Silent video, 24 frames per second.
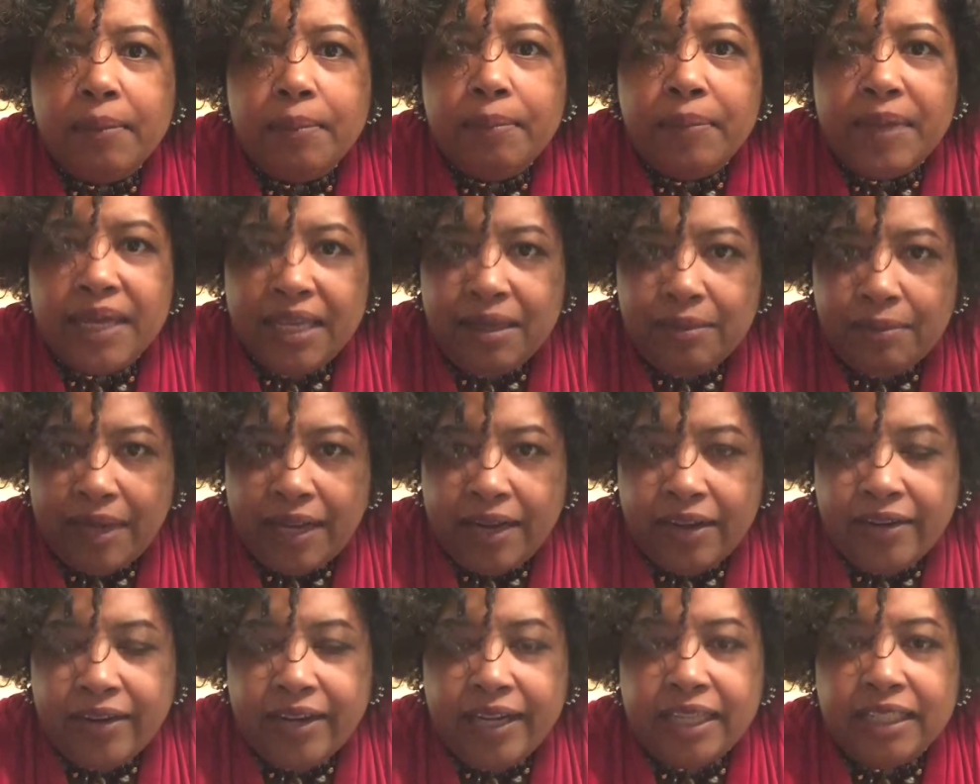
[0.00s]
being
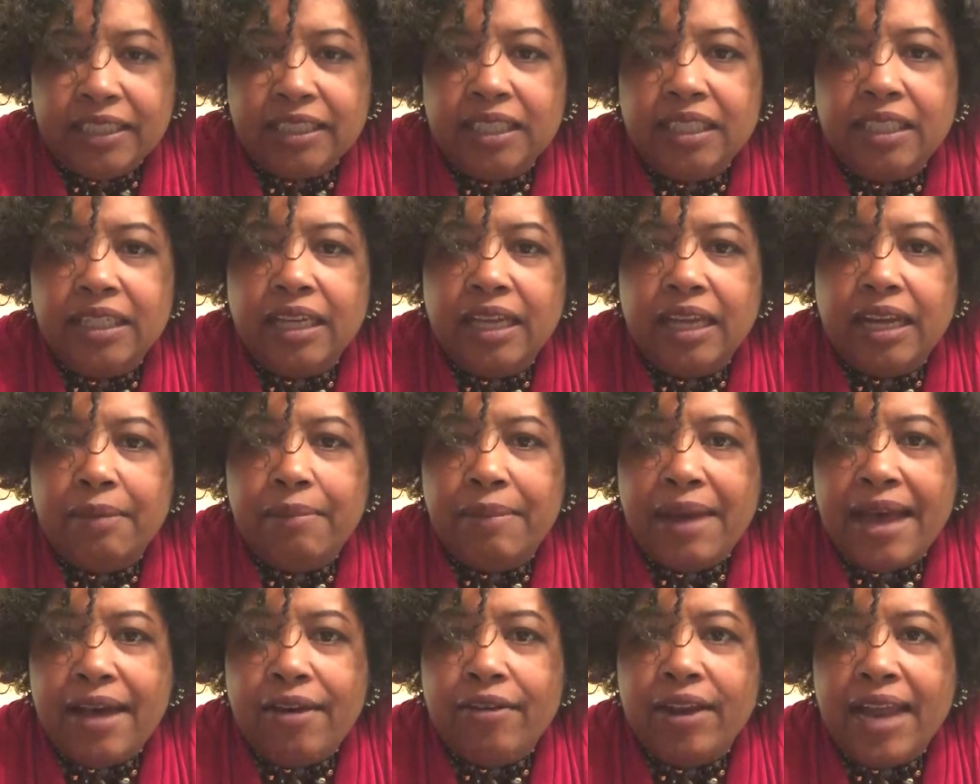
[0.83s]
married,
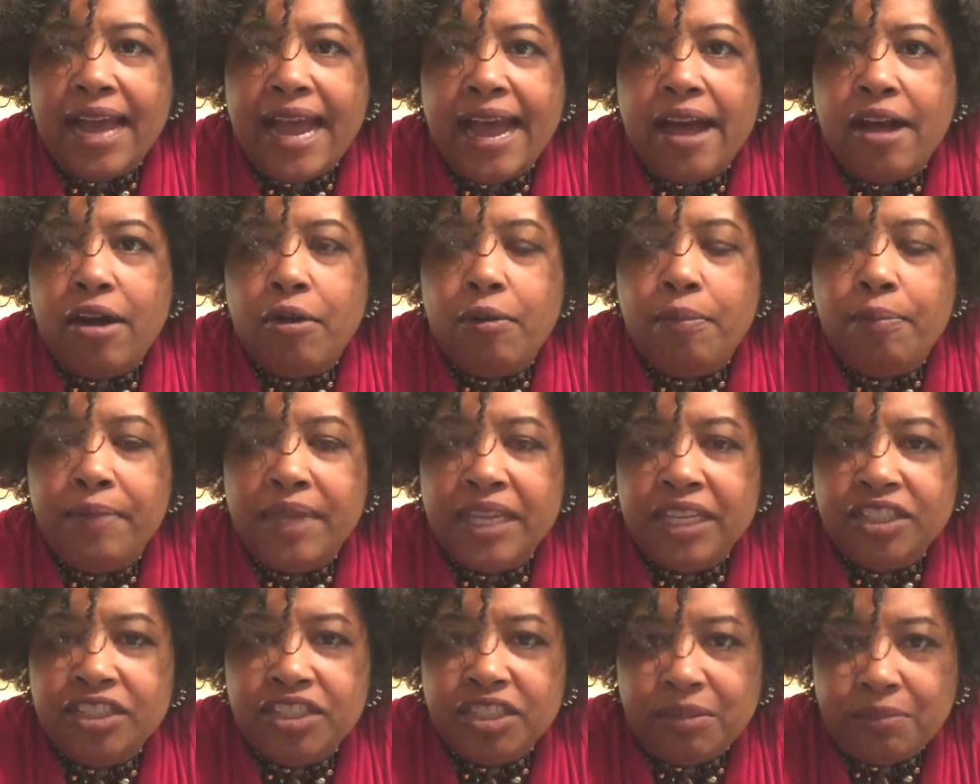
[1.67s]
about how
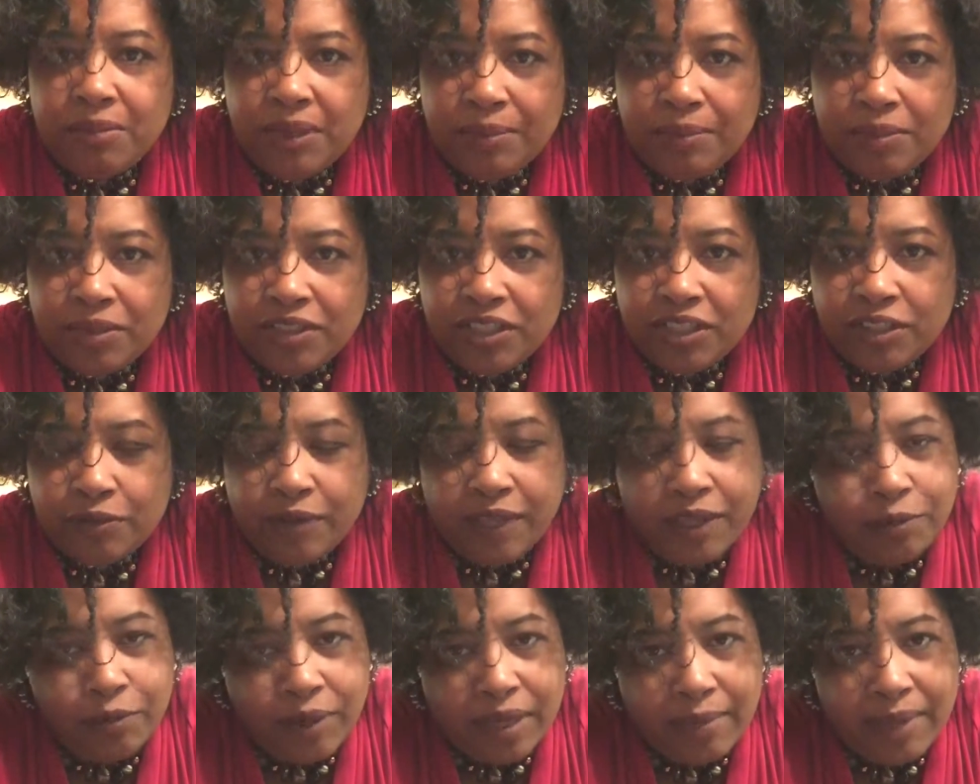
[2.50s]
men should be
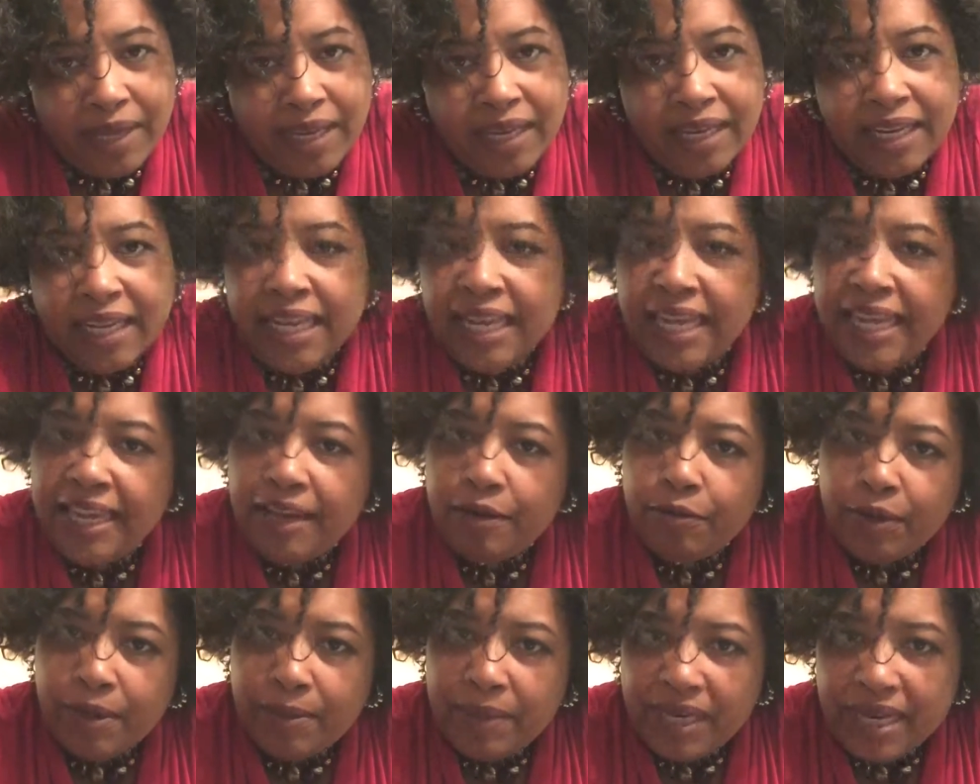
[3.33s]
pursuing women,
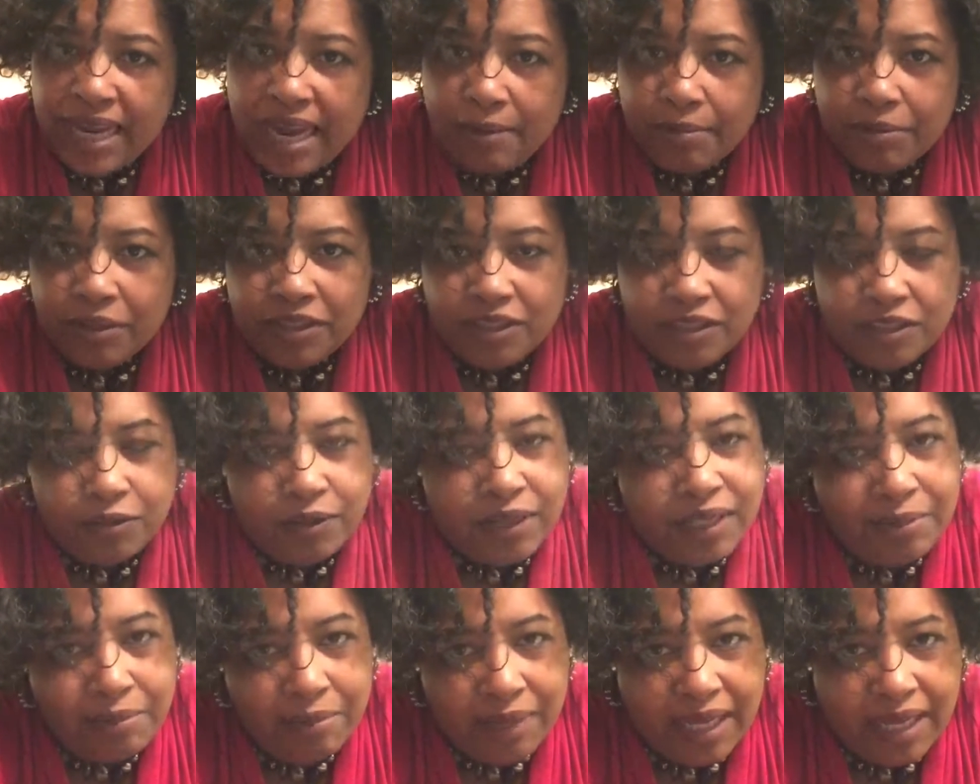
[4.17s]
women not
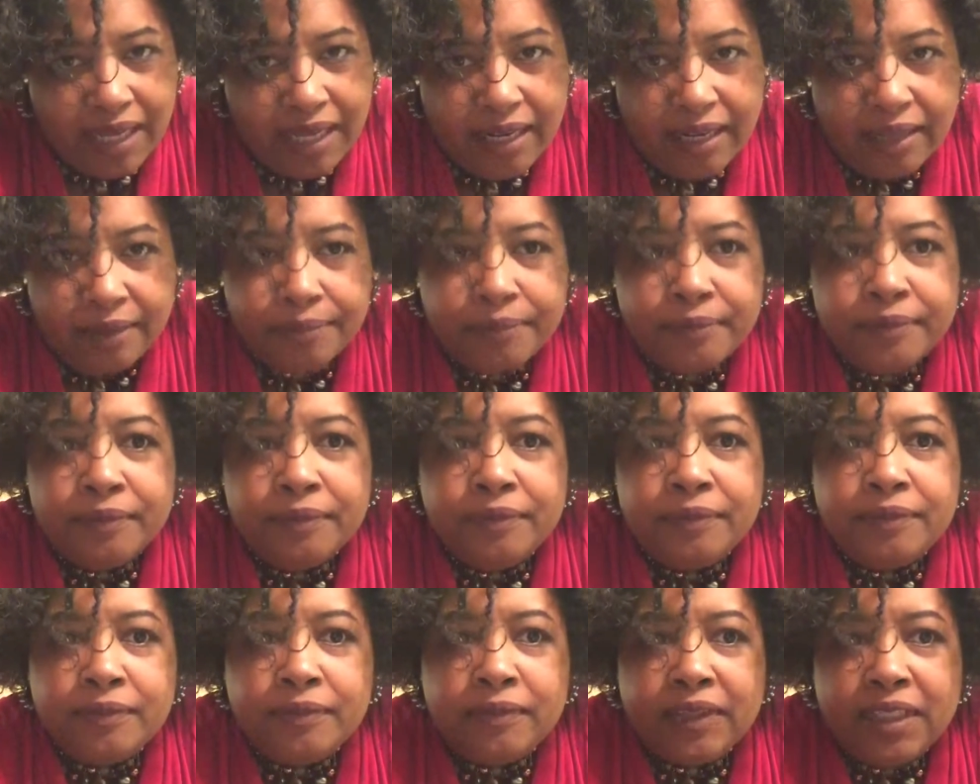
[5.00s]
pursuing men,
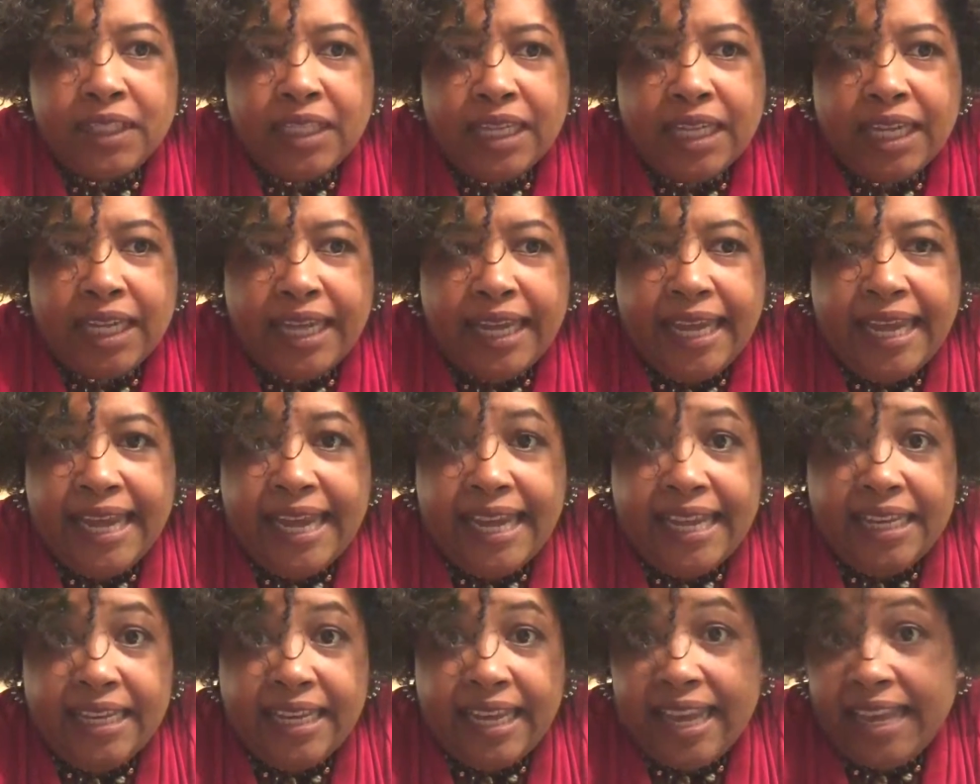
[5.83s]

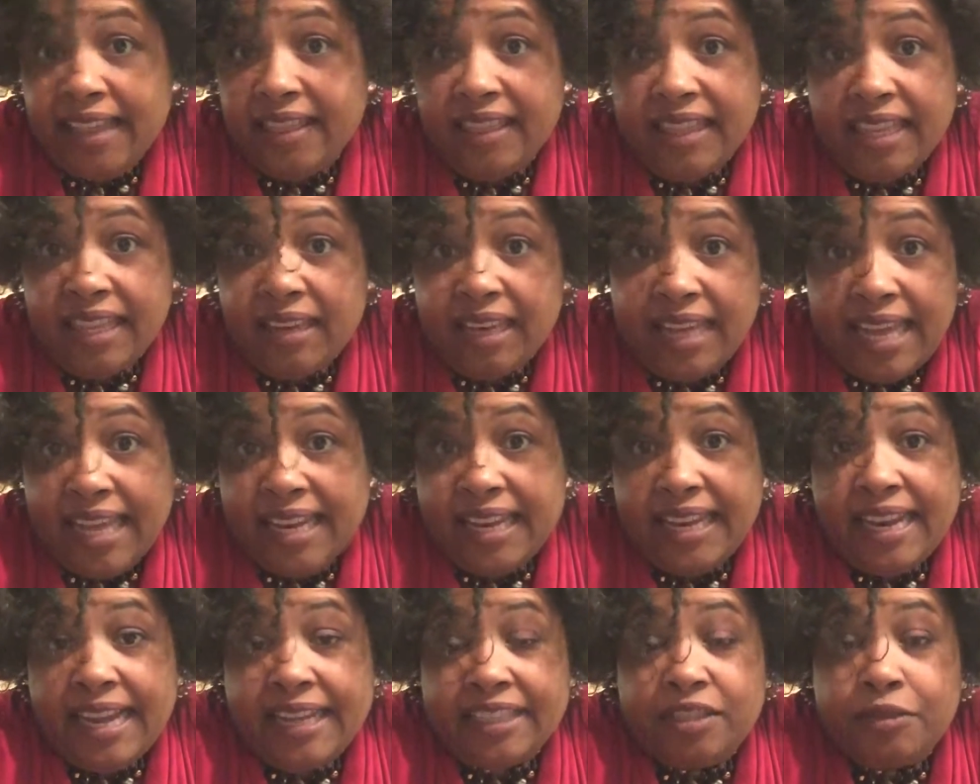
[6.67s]
and
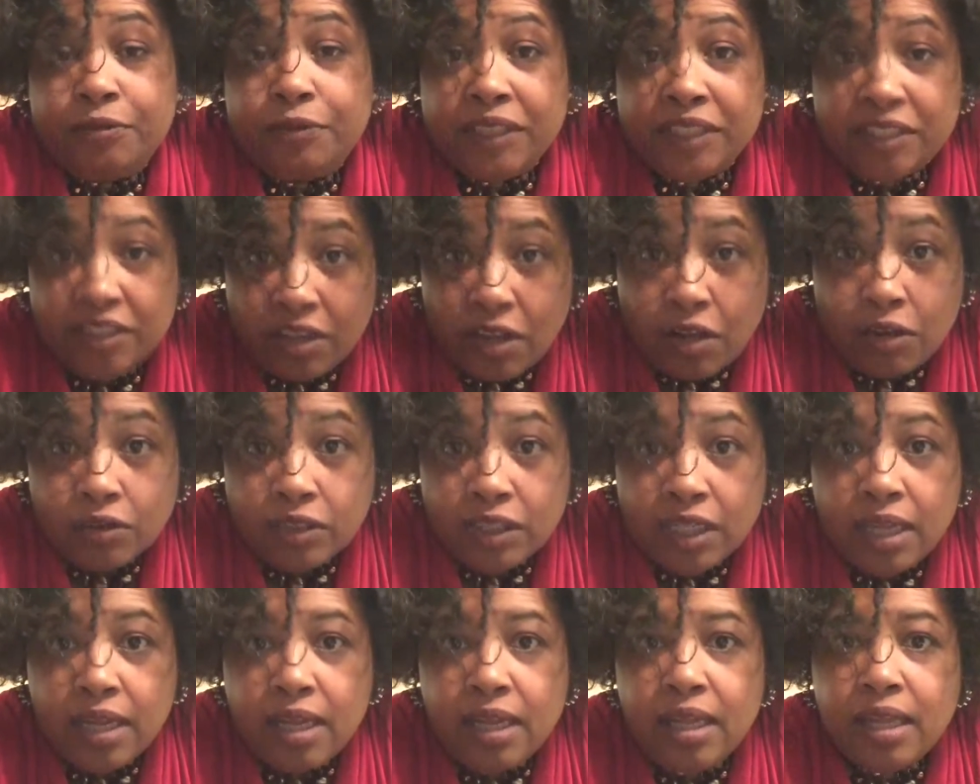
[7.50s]
as a
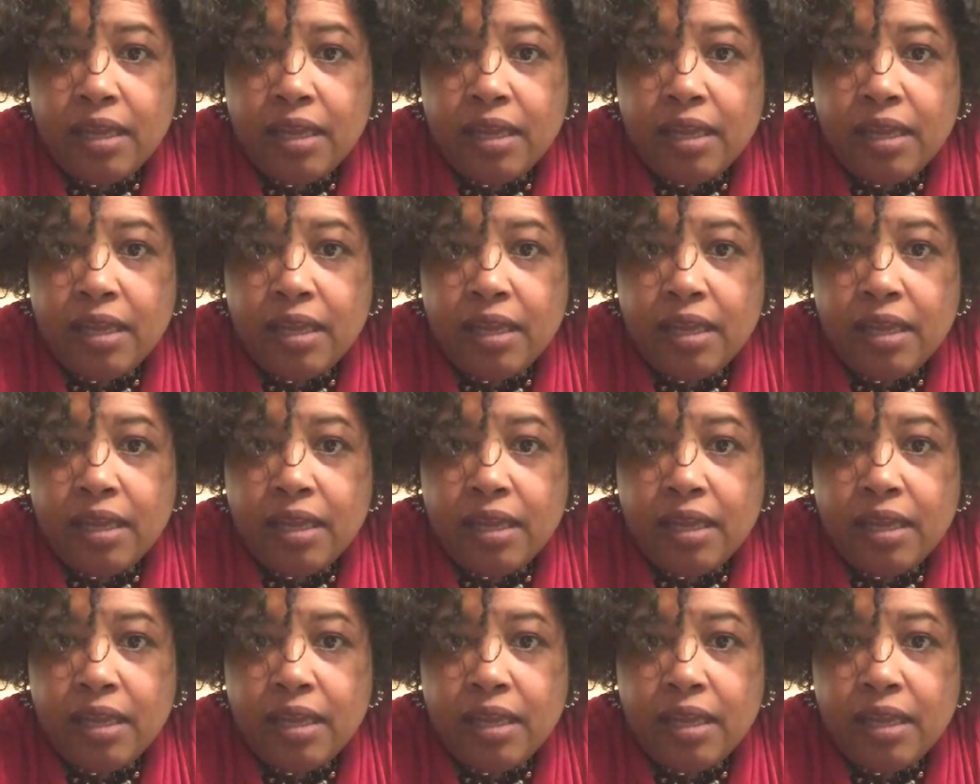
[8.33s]
result,